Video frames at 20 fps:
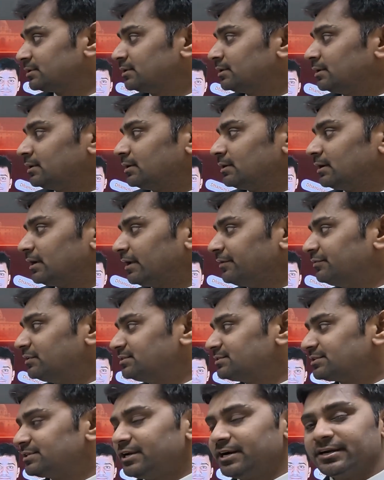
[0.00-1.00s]
Live
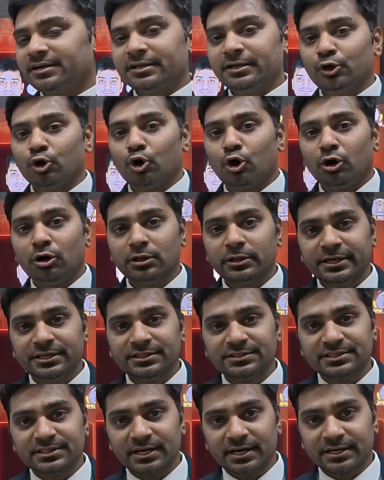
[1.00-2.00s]
NCERT, all the
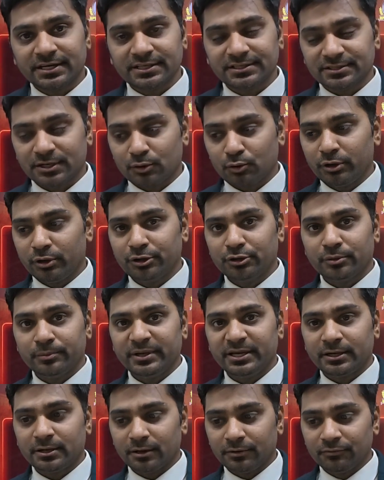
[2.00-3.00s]
NCERTs are going to be
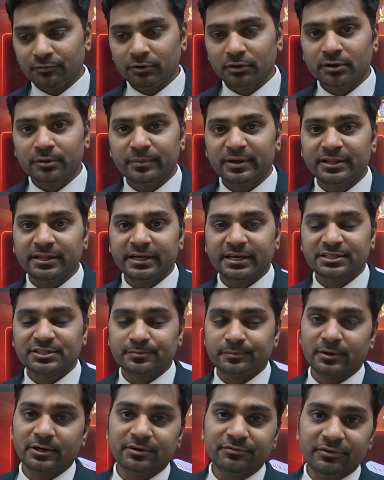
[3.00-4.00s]
covered by the
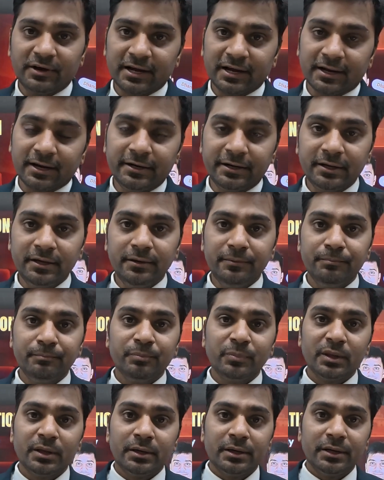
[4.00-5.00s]
expert faculty
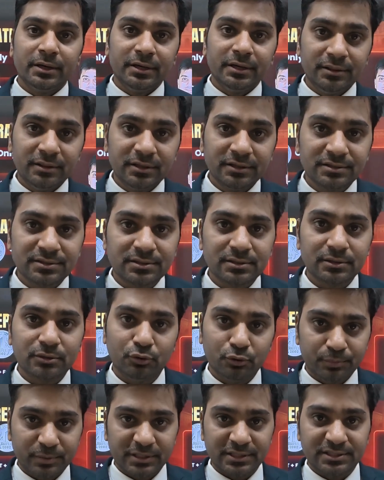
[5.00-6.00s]
in this
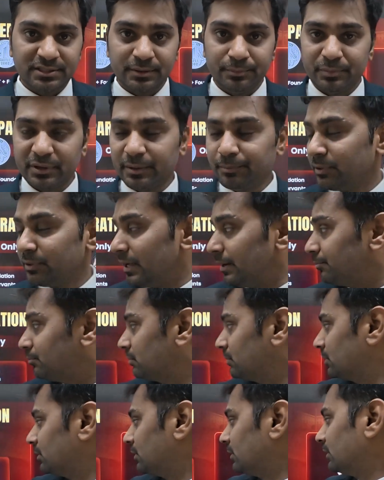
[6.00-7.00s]
UPSC Preplab,
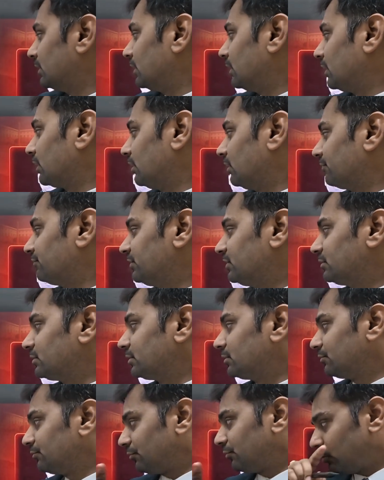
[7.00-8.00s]
along with
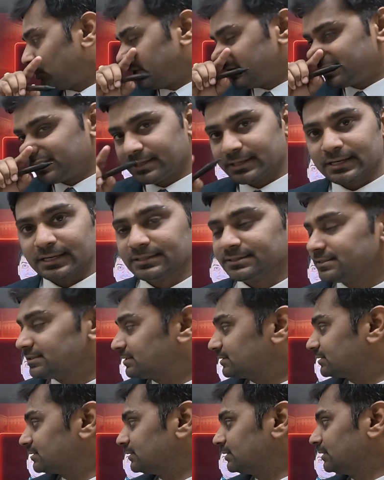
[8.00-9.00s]
foundation classes,
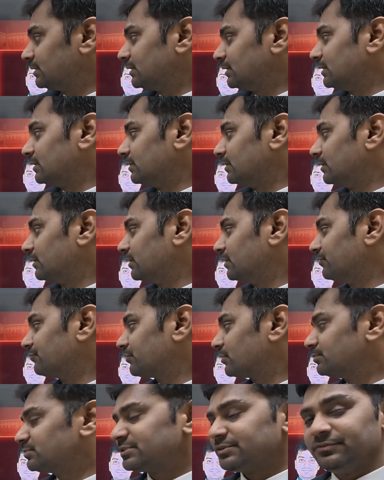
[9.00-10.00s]
learn from
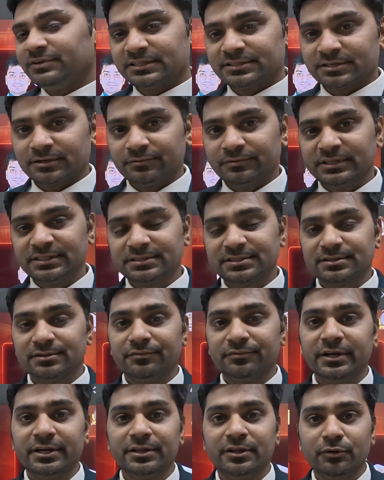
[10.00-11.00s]
civil servants, where
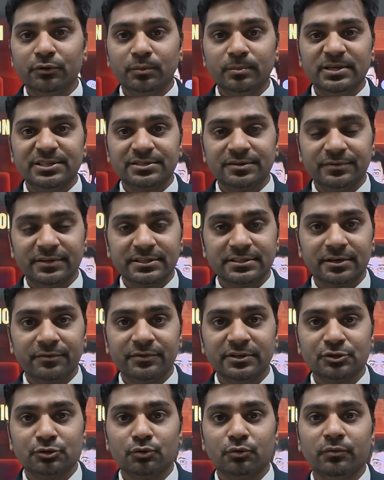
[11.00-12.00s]
there will be civil servants
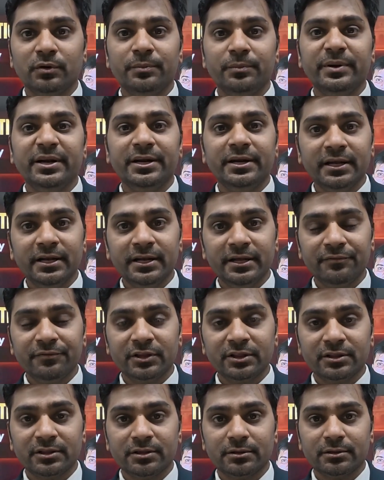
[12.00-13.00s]
who will be dealing with
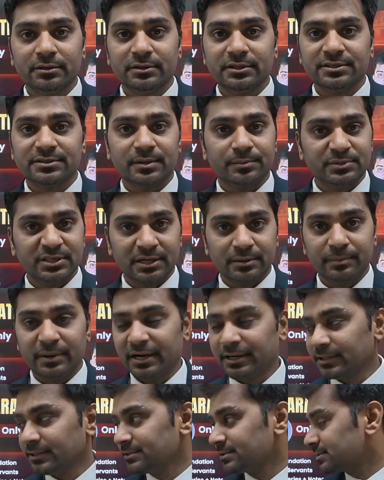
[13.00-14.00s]
the subject
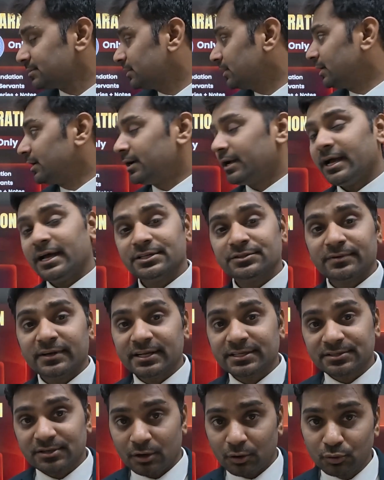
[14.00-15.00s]
matters, as well as
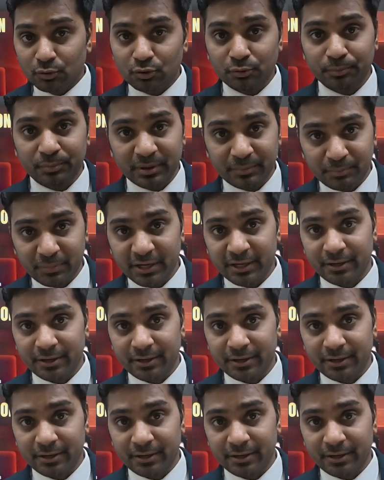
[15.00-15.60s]
how to prepare